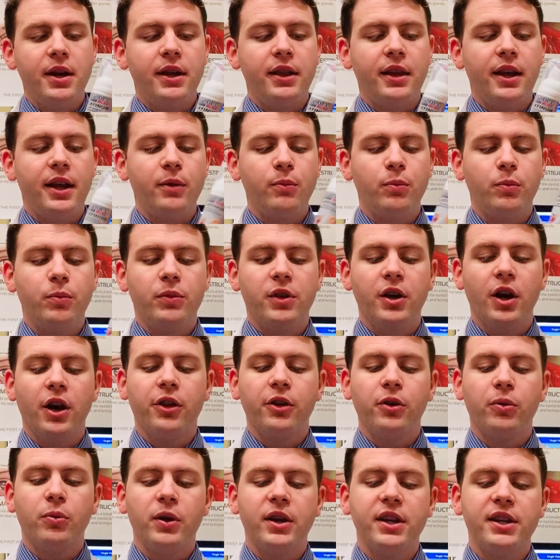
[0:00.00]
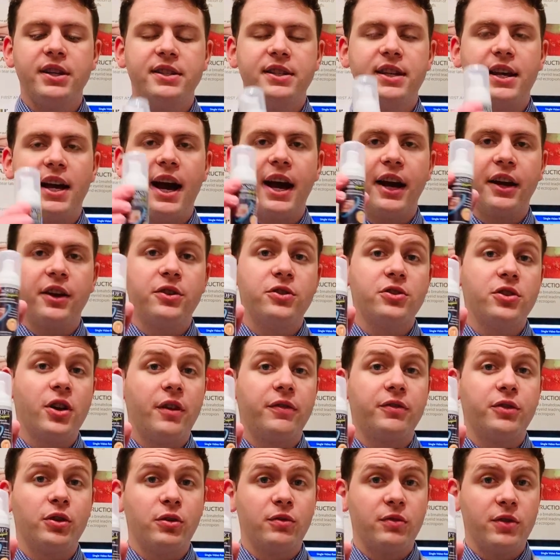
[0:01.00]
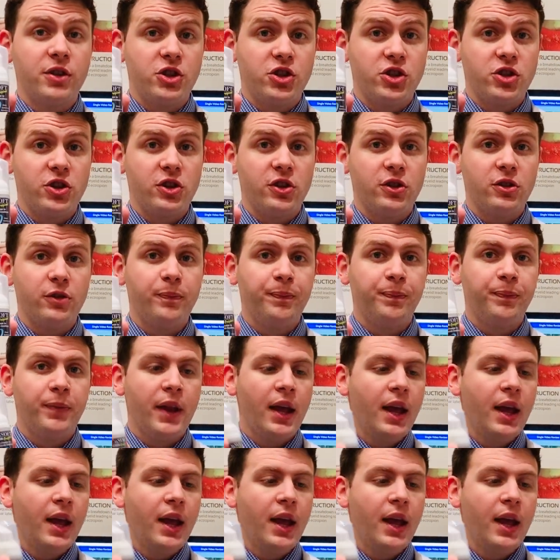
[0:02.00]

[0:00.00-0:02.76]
and then the other one is the Ocusoft Original.